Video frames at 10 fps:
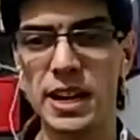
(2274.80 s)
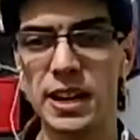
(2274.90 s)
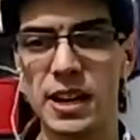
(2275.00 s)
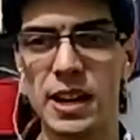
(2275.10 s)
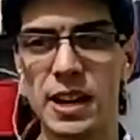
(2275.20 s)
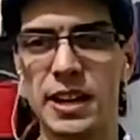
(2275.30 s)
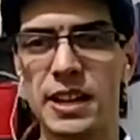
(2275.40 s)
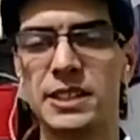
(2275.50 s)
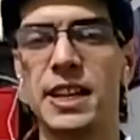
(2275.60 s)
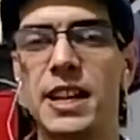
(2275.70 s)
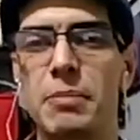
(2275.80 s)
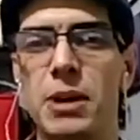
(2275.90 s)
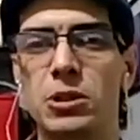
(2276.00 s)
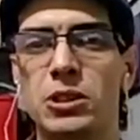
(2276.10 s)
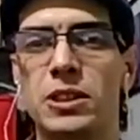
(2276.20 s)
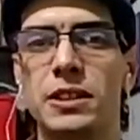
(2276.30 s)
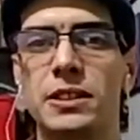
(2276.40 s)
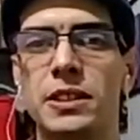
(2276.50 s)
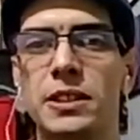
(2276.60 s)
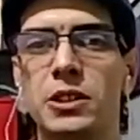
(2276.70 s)
I can say about
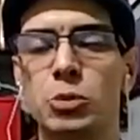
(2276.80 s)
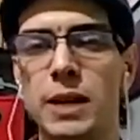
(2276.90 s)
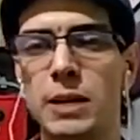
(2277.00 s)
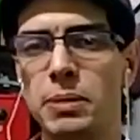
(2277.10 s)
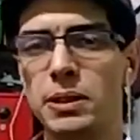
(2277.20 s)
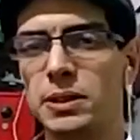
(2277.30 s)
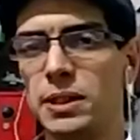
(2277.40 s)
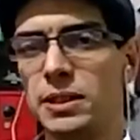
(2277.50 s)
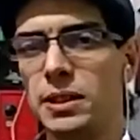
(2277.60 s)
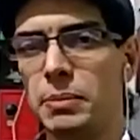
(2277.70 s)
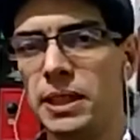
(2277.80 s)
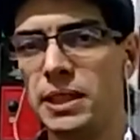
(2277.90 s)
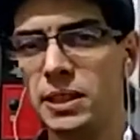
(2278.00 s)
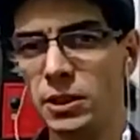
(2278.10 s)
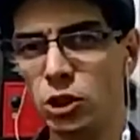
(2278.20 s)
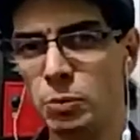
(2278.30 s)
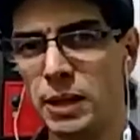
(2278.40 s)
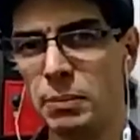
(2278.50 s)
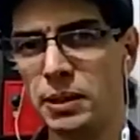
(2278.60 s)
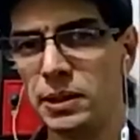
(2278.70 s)
the newspapers, the biggest
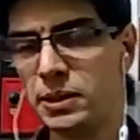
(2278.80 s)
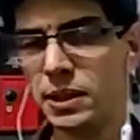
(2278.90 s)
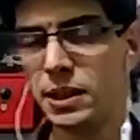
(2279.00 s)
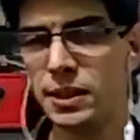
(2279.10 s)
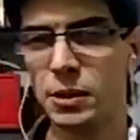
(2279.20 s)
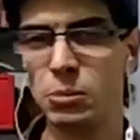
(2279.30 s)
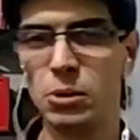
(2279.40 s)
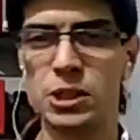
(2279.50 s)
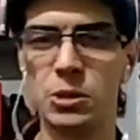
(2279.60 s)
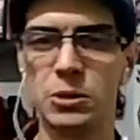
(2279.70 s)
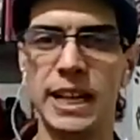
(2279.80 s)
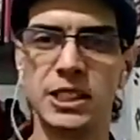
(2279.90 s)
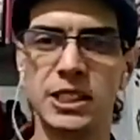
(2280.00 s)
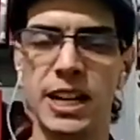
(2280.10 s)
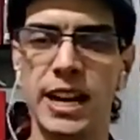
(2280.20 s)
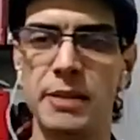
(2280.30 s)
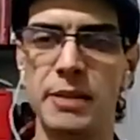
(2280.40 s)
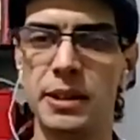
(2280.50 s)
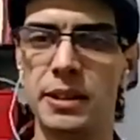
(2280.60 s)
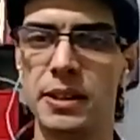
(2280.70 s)
newspapers in Brazil that
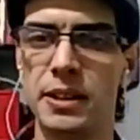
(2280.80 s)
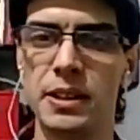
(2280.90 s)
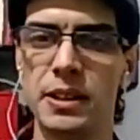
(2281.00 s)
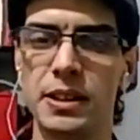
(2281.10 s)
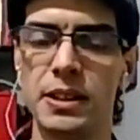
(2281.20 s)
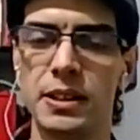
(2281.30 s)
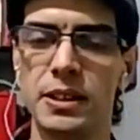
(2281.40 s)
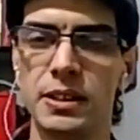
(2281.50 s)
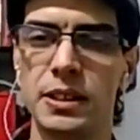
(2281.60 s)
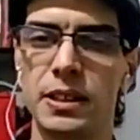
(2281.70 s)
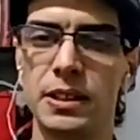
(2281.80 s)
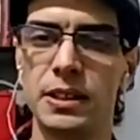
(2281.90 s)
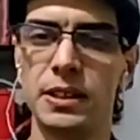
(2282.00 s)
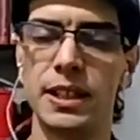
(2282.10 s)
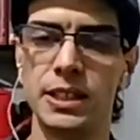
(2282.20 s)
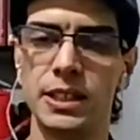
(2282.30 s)
time that I